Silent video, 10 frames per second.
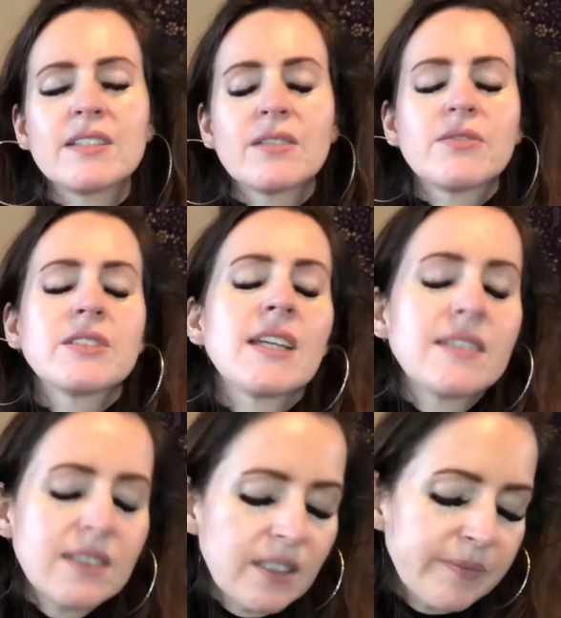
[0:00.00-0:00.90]

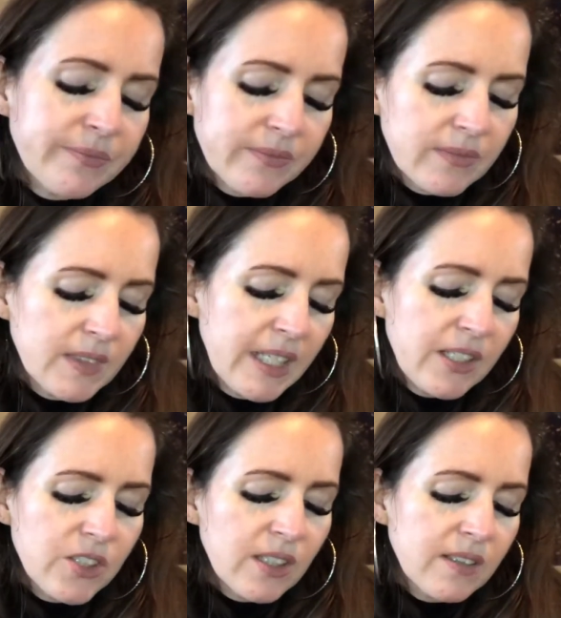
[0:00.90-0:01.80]
Vedanta
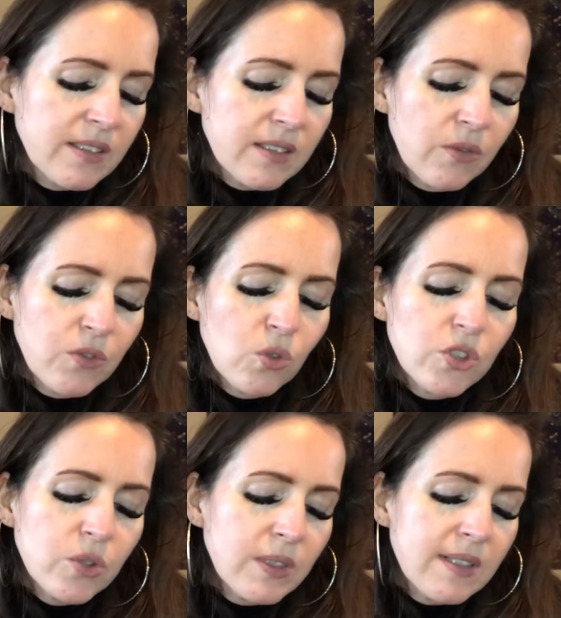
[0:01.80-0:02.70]
teachings of
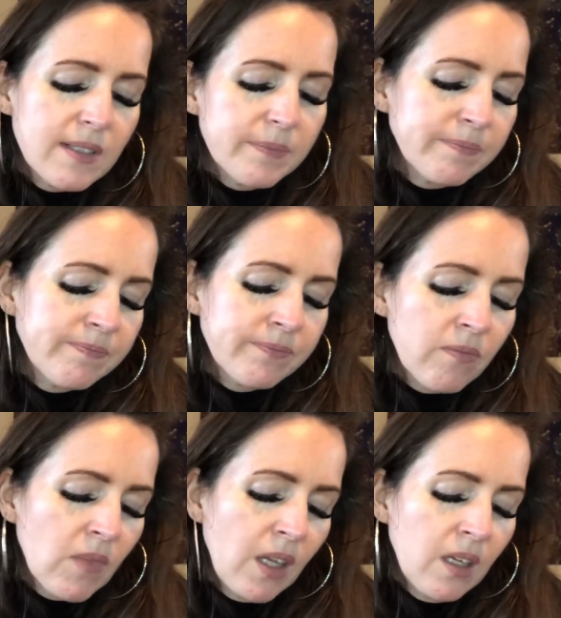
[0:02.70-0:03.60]
non-dualism,
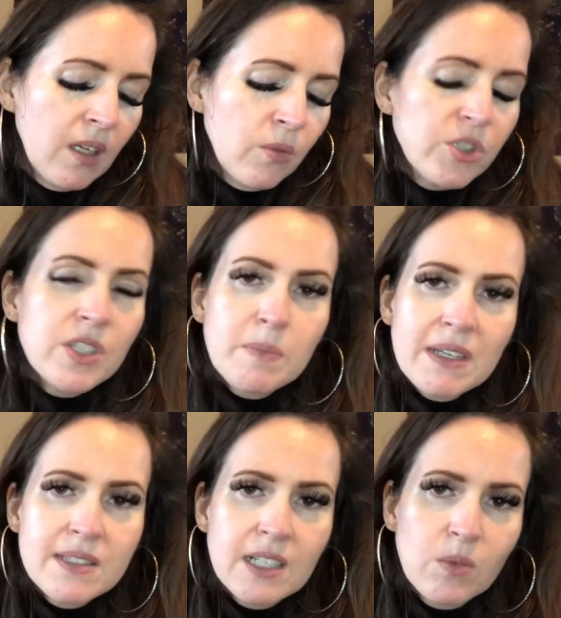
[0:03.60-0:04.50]
which is
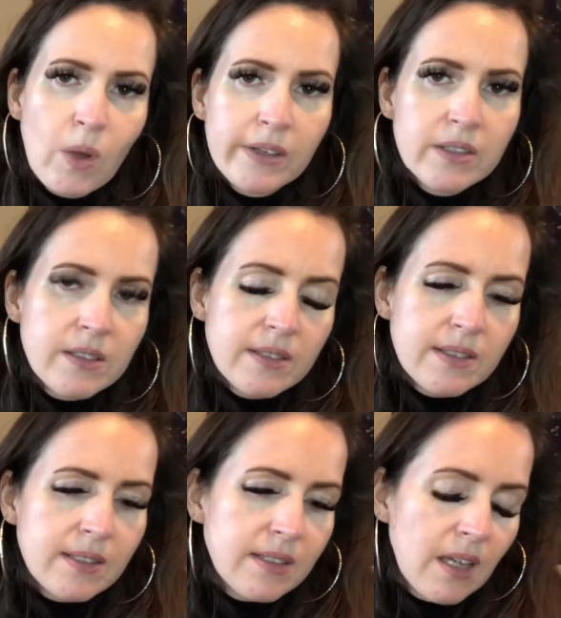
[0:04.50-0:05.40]
basically oneness.